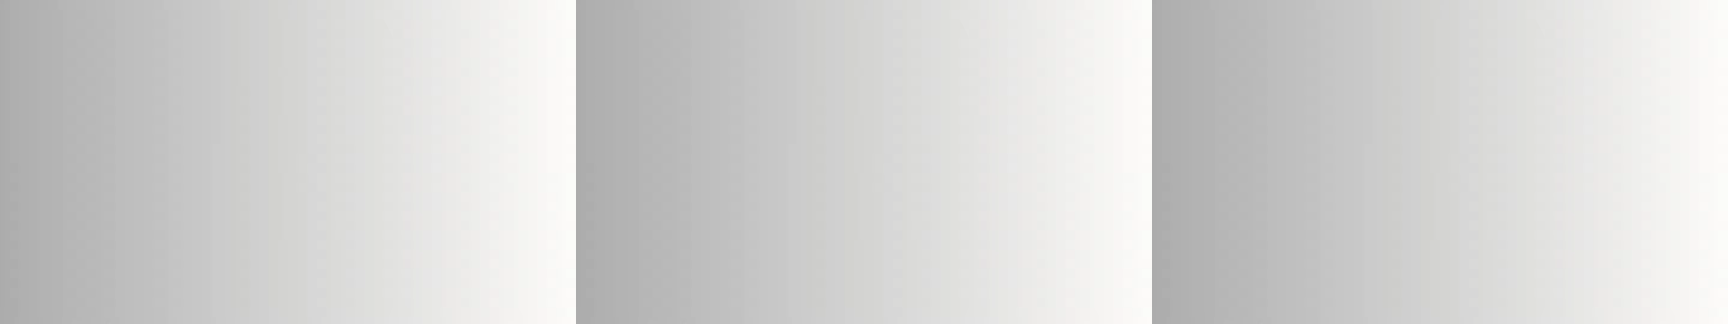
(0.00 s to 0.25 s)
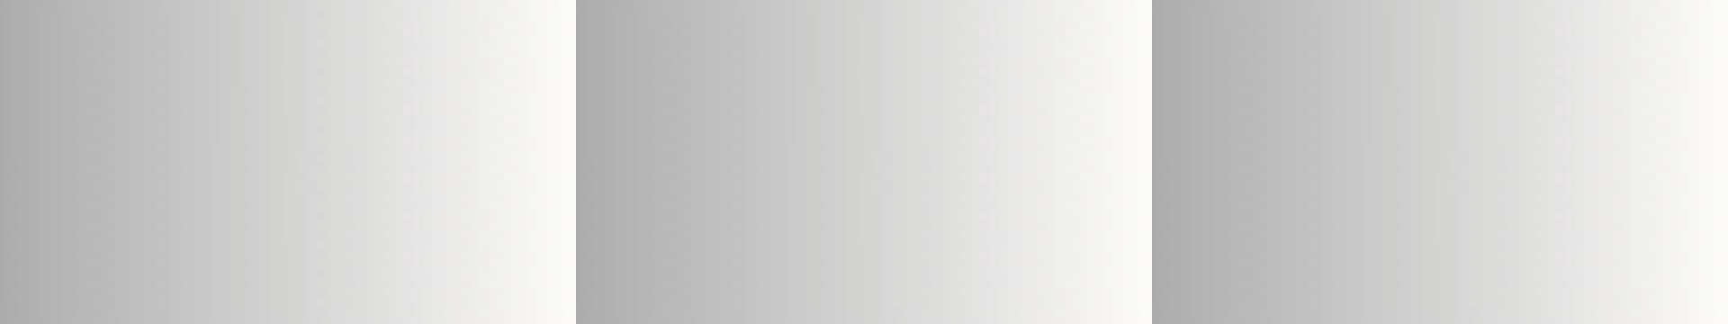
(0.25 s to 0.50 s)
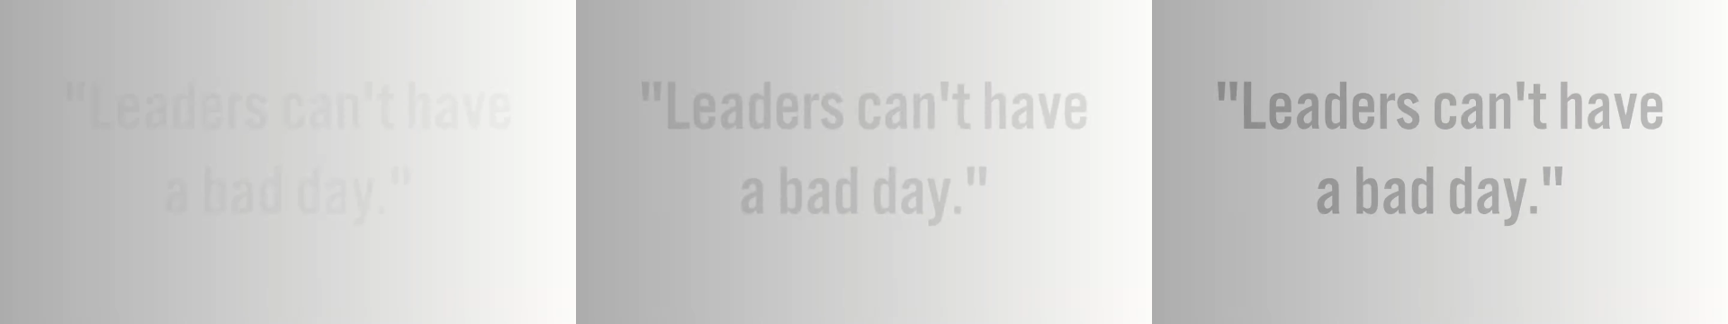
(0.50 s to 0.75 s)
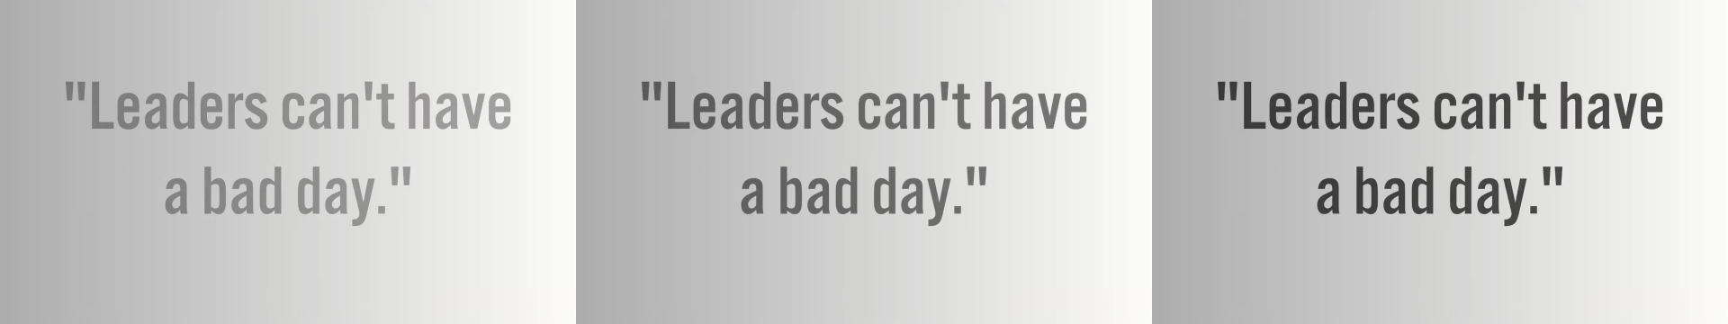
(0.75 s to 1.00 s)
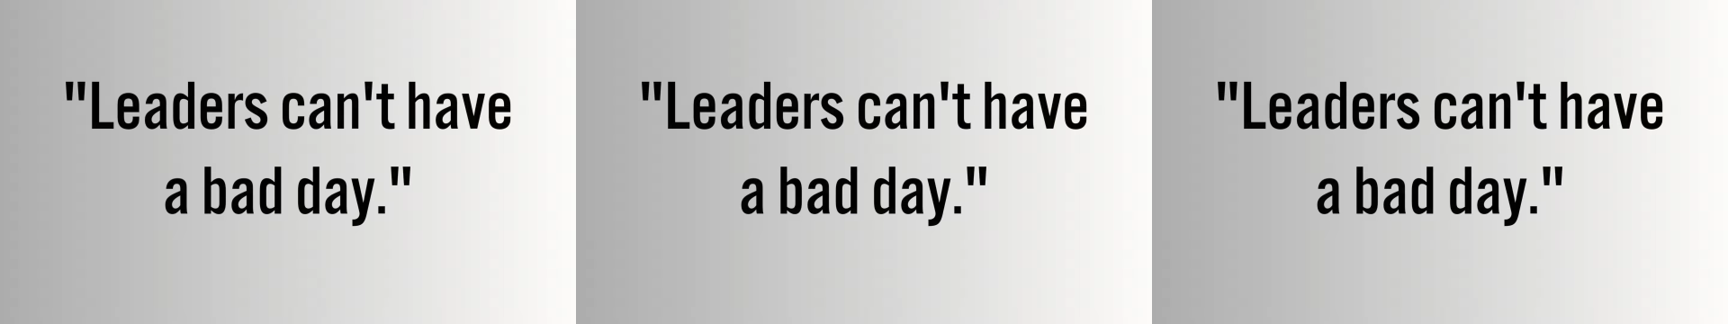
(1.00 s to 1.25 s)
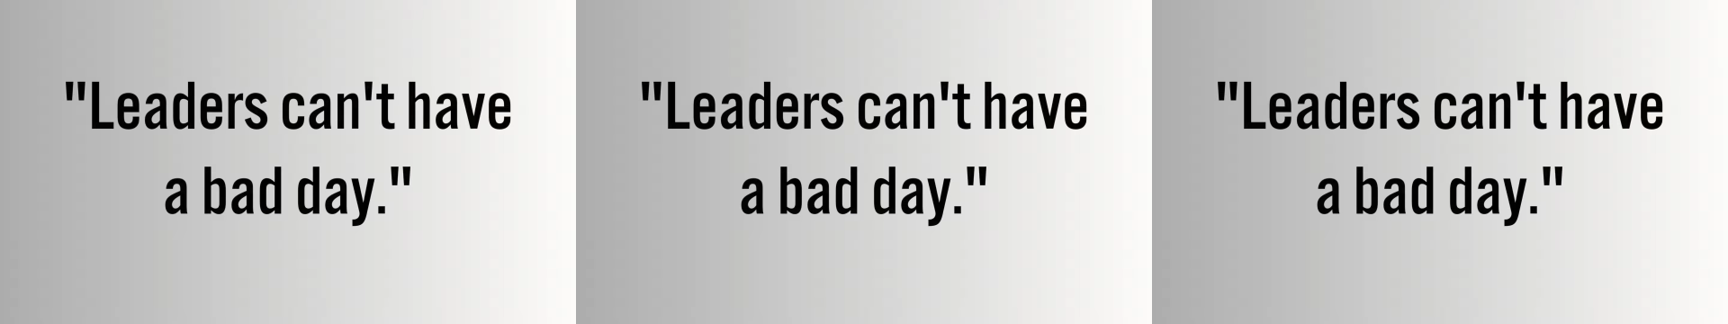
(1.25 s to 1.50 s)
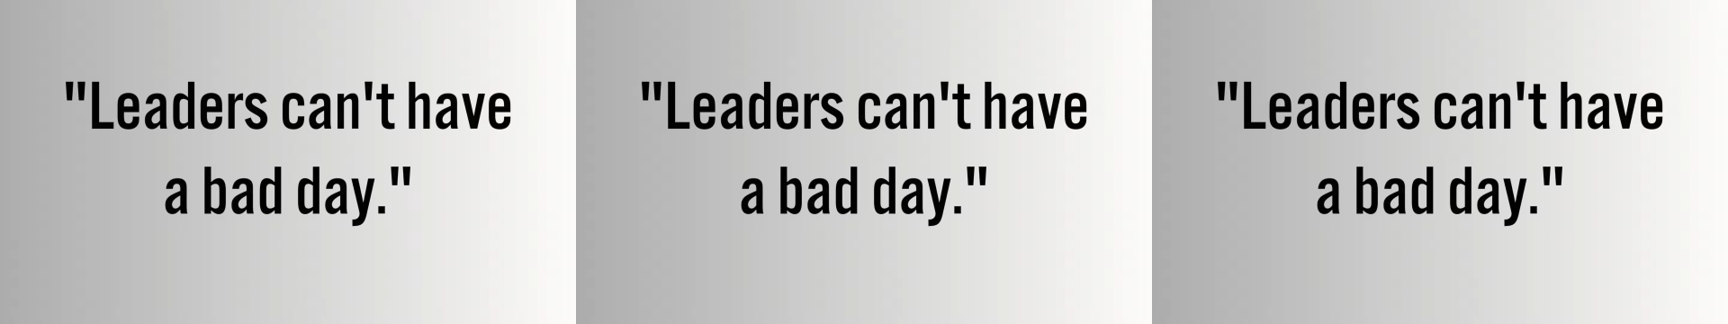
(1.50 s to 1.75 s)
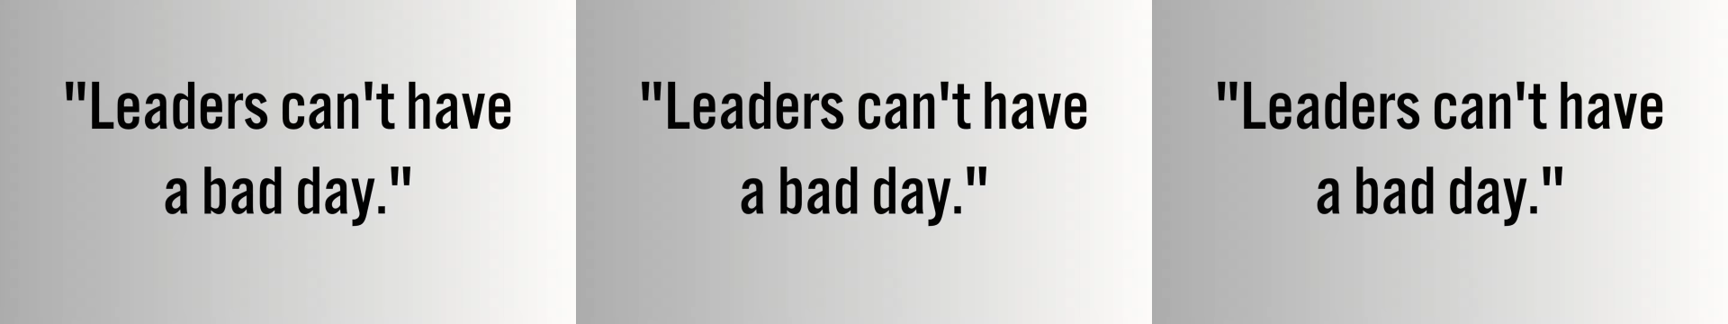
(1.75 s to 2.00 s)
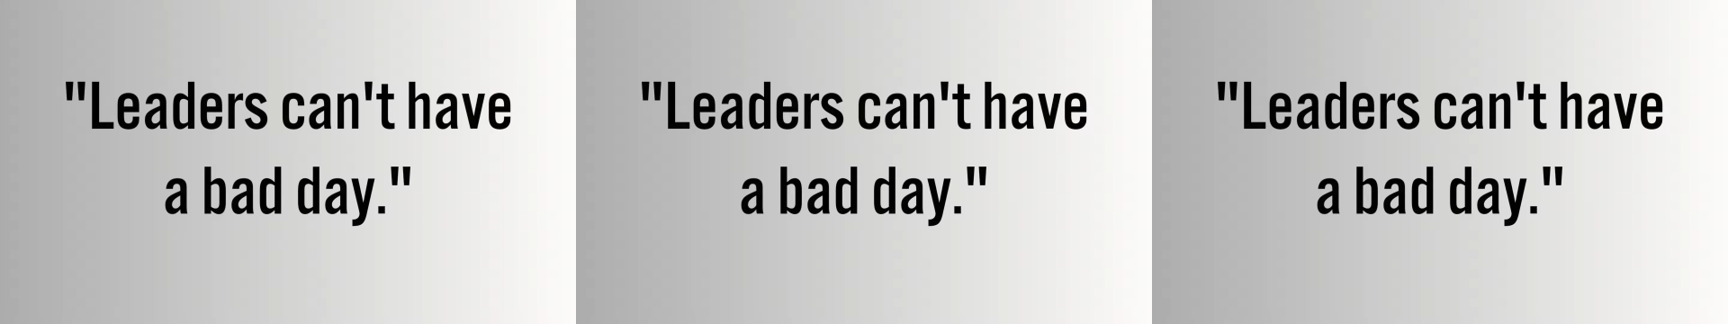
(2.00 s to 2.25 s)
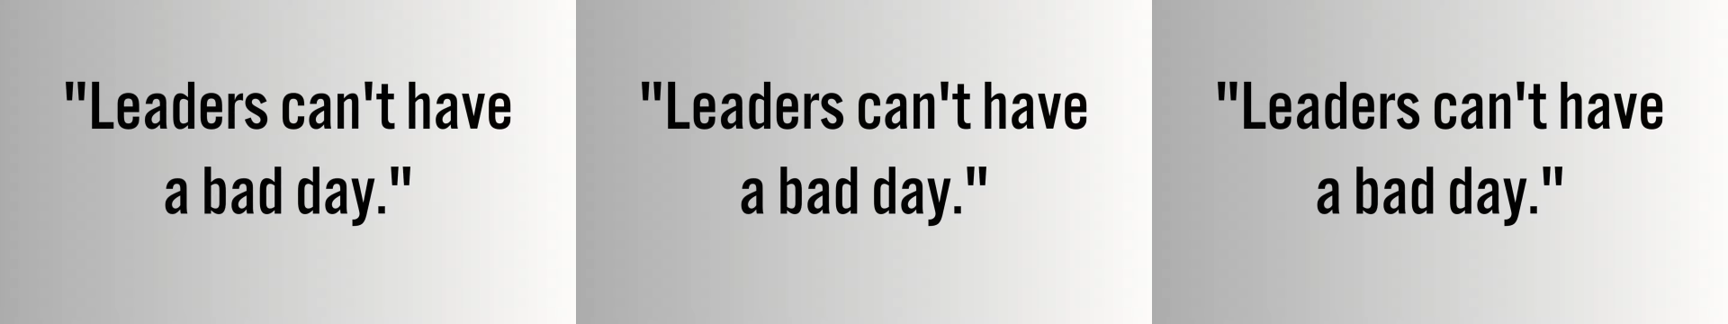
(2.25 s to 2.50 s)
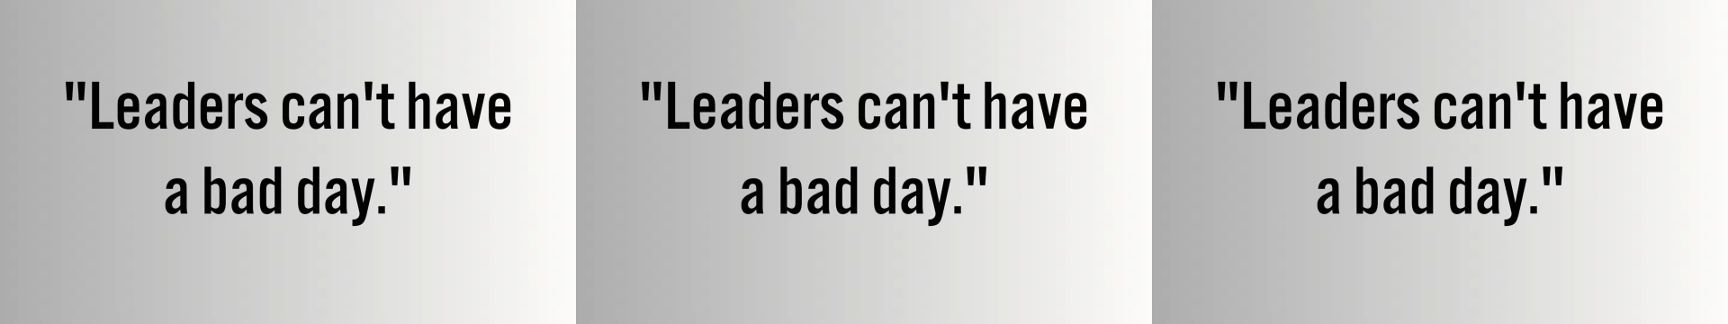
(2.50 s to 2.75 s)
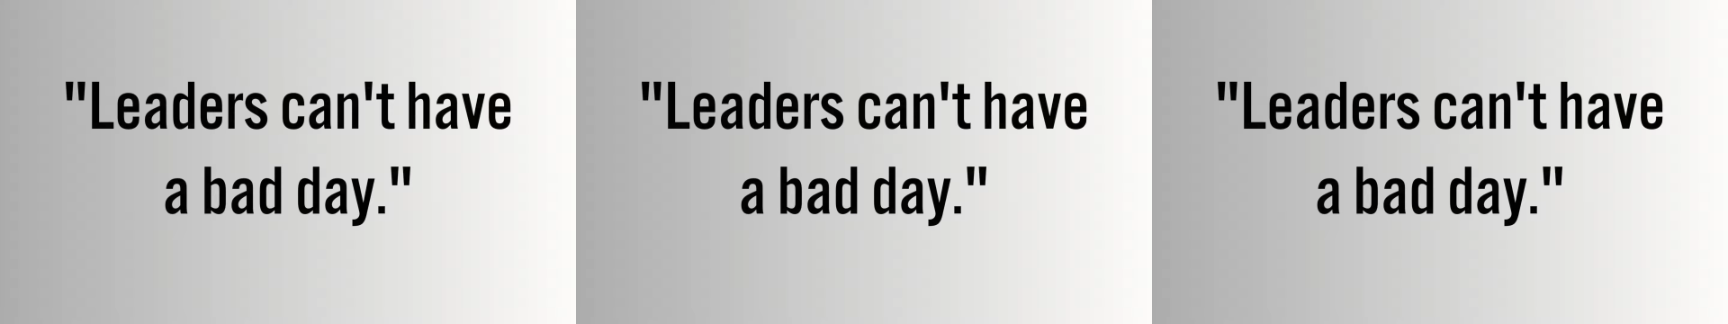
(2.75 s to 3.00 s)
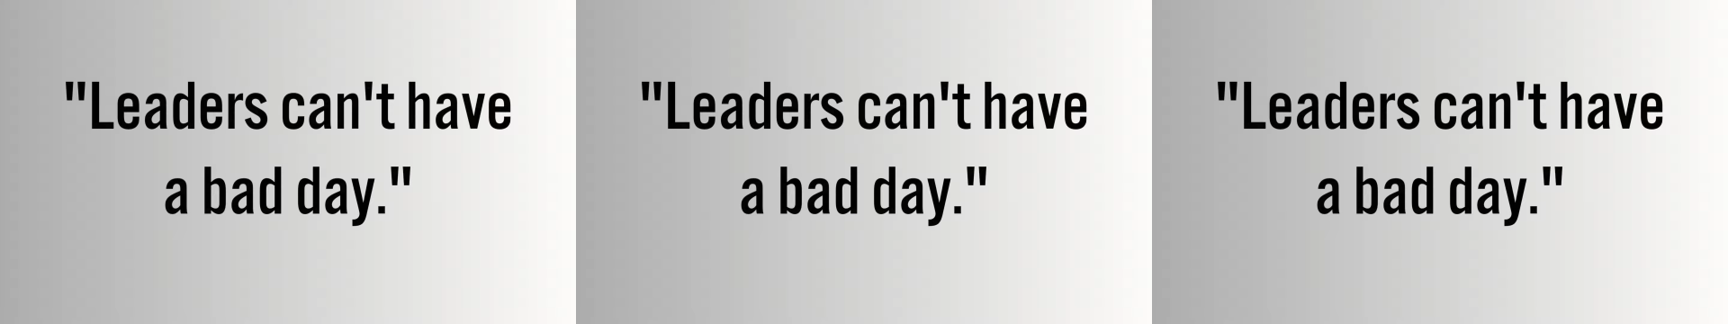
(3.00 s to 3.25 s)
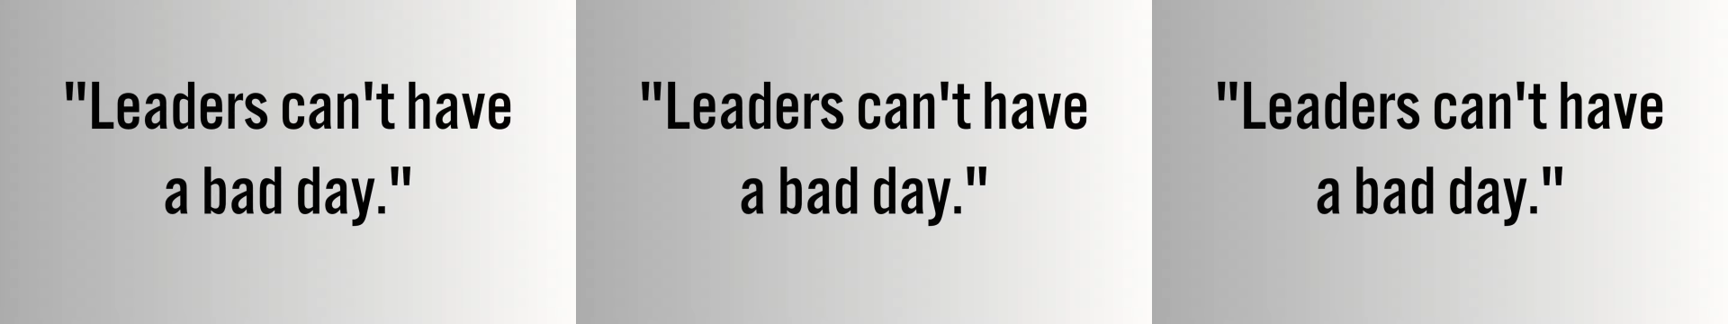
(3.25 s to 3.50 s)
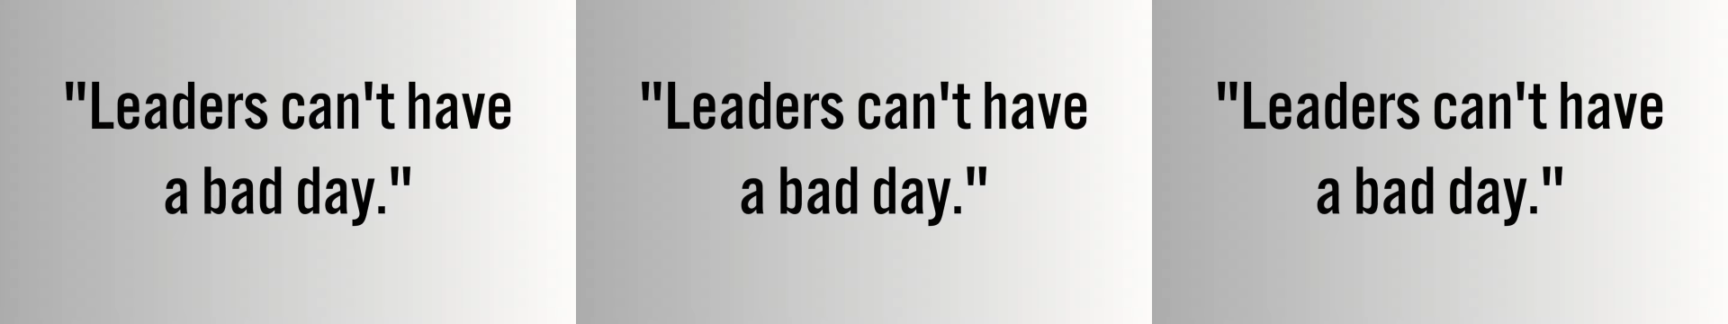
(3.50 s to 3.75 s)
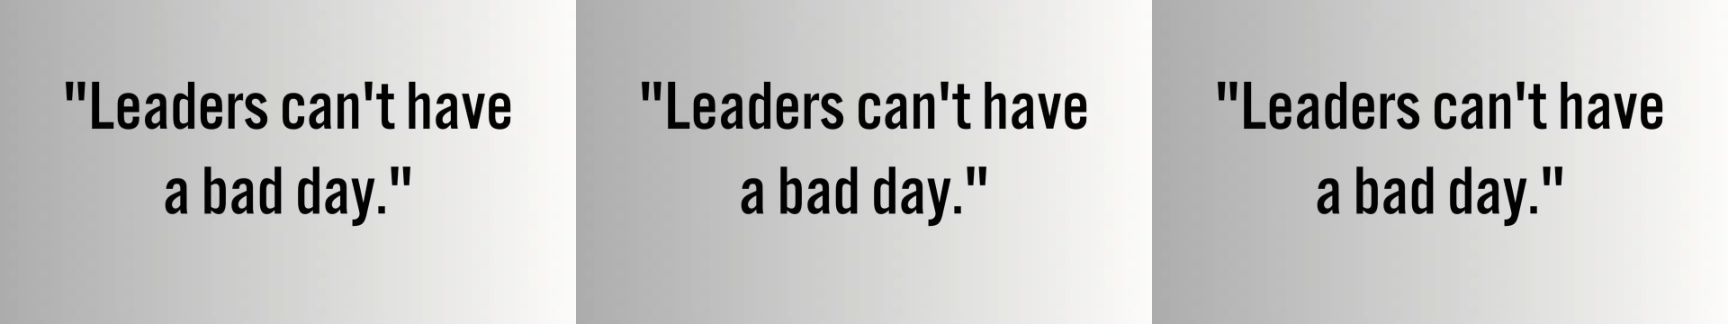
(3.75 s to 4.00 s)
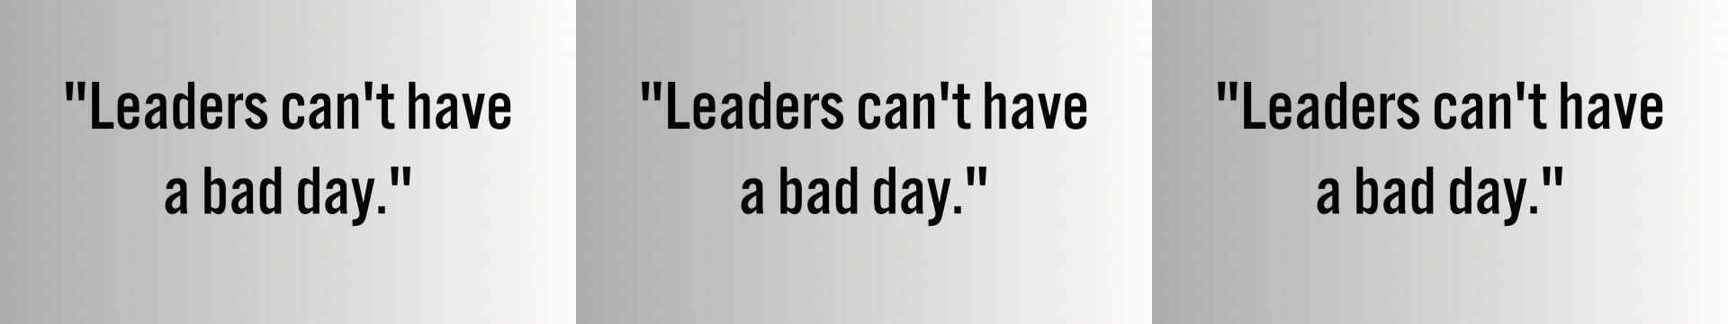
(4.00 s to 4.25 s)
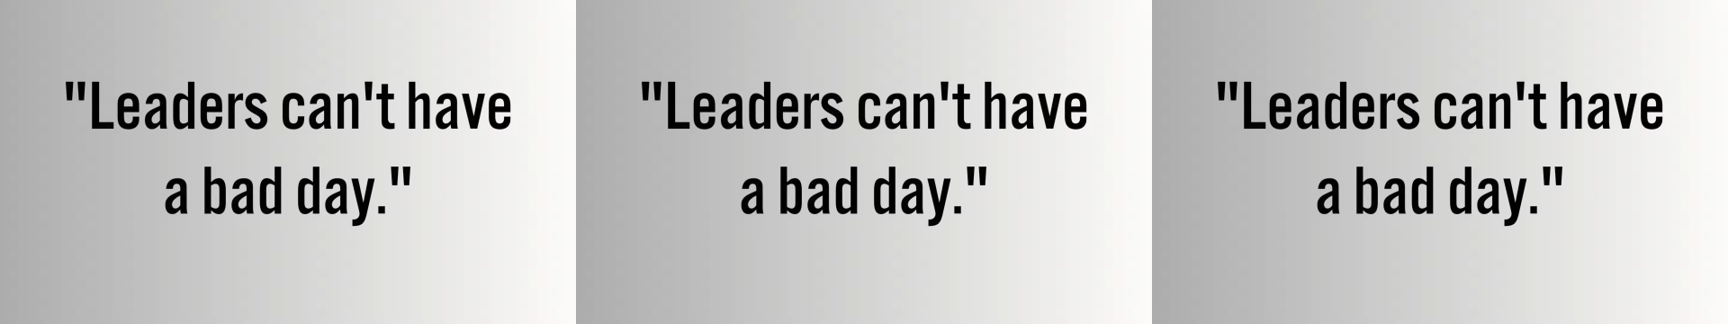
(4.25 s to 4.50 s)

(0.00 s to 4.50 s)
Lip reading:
(no speaker visible)